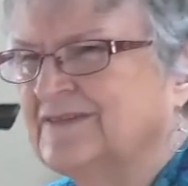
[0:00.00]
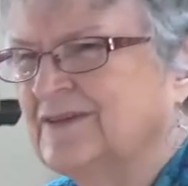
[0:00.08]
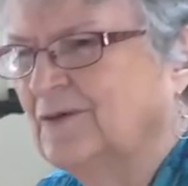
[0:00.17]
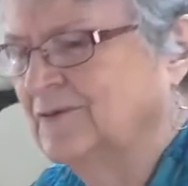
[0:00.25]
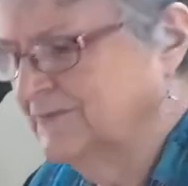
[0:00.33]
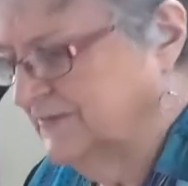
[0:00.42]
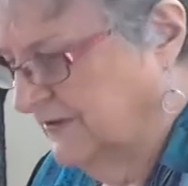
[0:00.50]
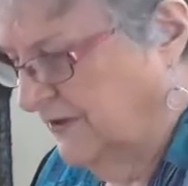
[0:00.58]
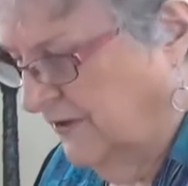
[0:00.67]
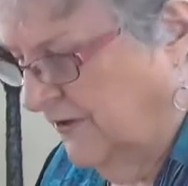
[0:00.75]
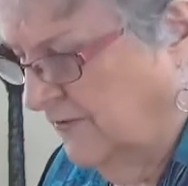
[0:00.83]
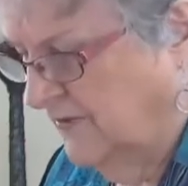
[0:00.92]
don't
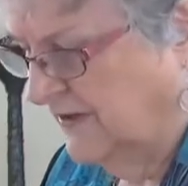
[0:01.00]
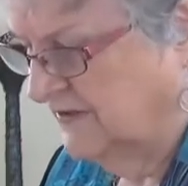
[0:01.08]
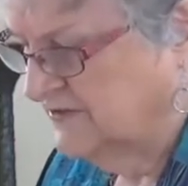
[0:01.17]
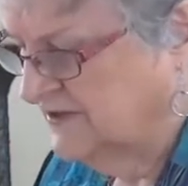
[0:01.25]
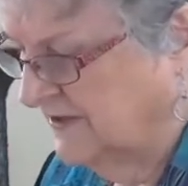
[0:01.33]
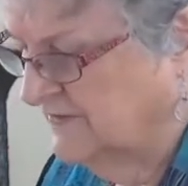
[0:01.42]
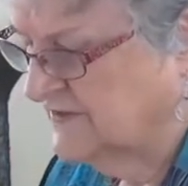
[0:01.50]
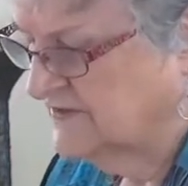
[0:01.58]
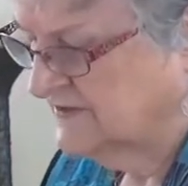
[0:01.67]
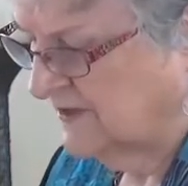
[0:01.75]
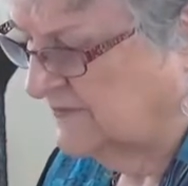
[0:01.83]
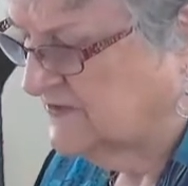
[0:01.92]
go and take the
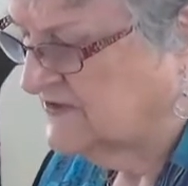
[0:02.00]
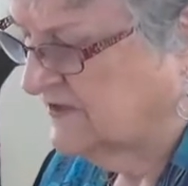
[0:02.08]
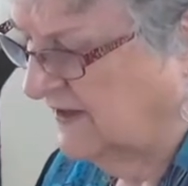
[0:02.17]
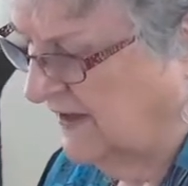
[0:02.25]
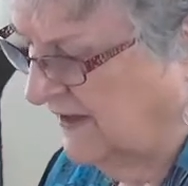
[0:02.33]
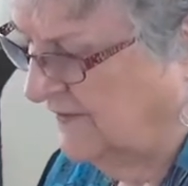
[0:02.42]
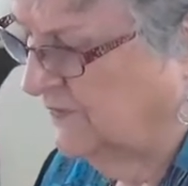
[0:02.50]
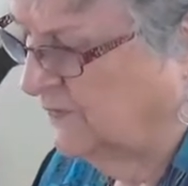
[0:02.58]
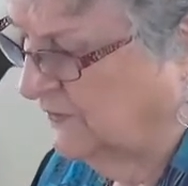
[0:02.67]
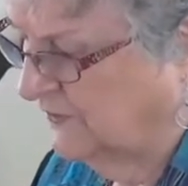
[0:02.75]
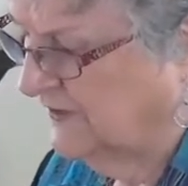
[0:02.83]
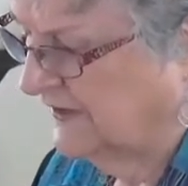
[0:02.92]
steps to add the
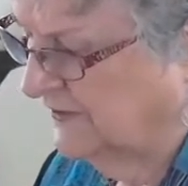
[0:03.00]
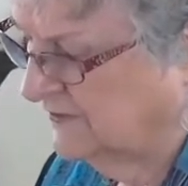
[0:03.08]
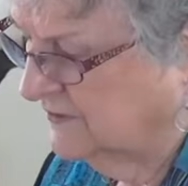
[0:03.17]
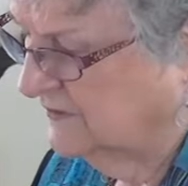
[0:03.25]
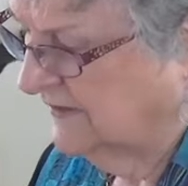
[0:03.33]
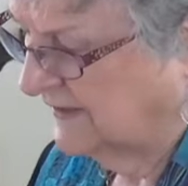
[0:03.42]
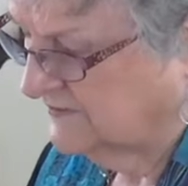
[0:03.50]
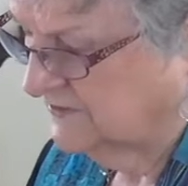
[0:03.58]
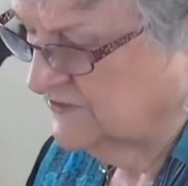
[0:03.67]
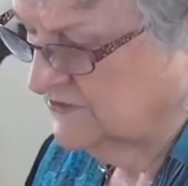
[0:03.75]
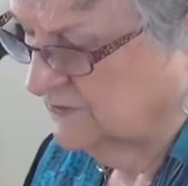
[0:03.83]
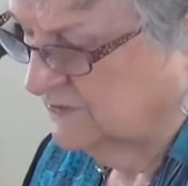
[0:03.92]
word
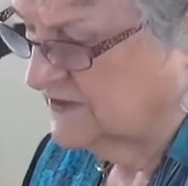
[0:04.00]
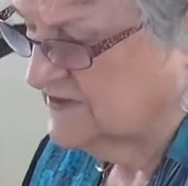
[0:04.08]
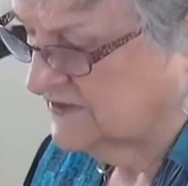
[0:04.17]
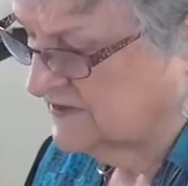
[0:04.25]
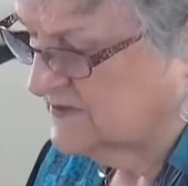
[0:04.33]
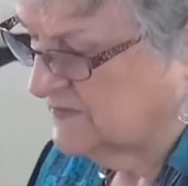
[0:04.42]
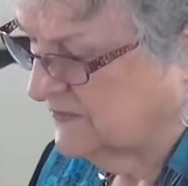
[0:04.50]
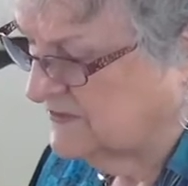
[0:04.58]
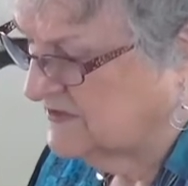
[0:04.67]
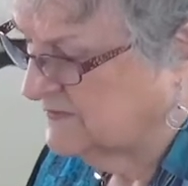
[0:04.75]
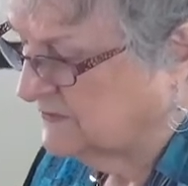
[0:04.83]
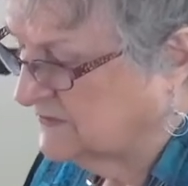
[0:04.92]
intergalactic to our sixth
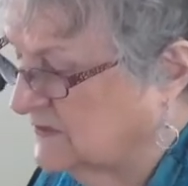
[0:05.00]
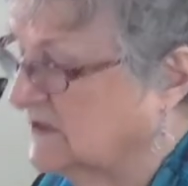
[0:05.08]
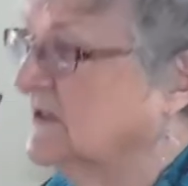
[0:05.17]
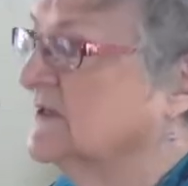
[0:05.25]
principle.